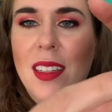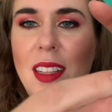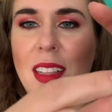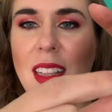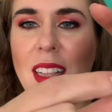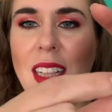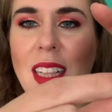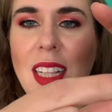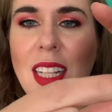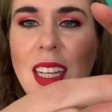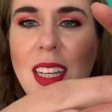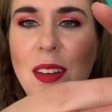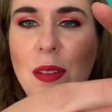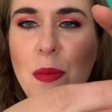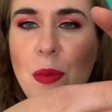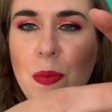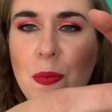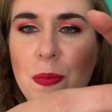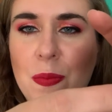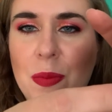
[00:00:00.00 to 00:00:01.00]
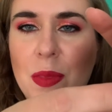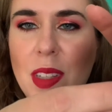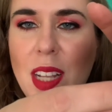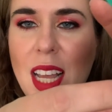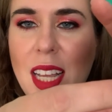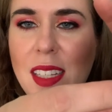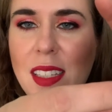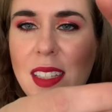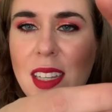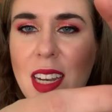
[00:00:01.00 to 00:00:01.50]
a little
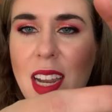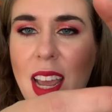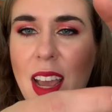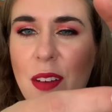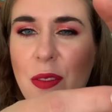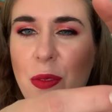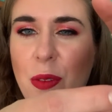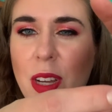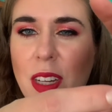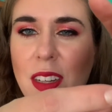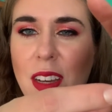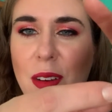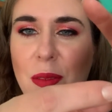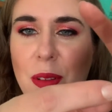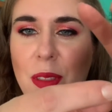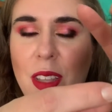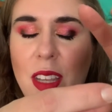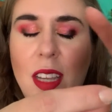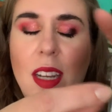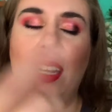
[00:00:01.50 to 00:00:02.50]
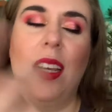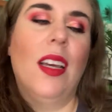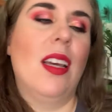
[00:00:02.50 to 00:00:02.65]
less than halfway done with it.